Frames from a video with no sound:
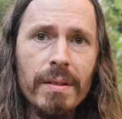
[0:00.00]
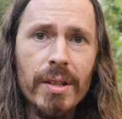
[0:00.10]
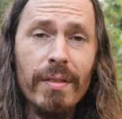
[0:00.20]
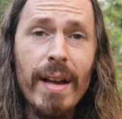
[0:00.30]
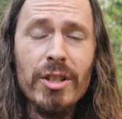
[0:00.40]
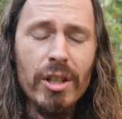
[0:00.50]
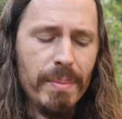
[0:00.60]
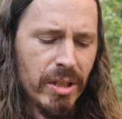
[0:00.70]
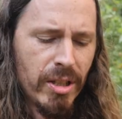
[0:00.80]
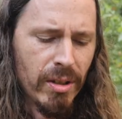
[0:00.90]
could have actually
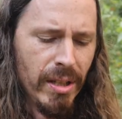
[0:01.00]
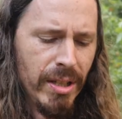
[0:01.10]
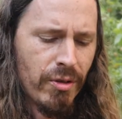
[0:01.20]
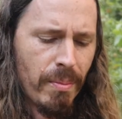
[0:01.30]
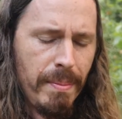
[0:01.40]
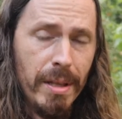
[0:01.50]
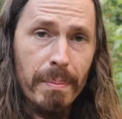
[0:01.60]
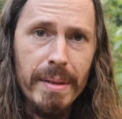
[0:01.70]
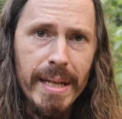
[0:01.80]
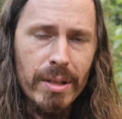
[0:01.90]
been cartilage from maybe the
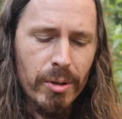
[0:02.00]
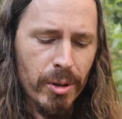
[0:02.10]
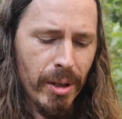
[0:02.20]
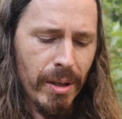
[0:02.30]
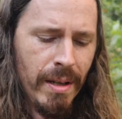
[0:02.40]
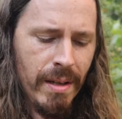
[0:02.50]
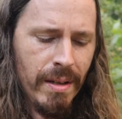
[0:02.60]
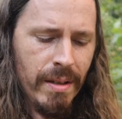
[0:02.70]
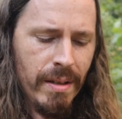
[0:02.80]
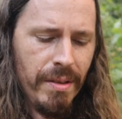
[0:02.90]
beak or
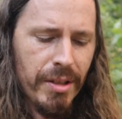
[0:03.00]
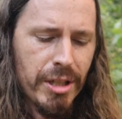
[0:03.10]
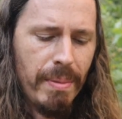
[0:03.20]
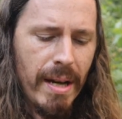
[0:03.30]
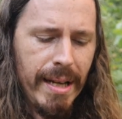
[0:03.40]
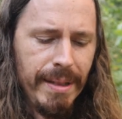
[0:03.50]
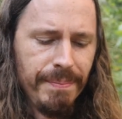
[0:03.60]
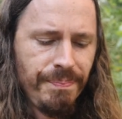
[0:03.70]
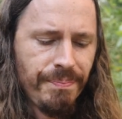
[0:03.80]
the spine.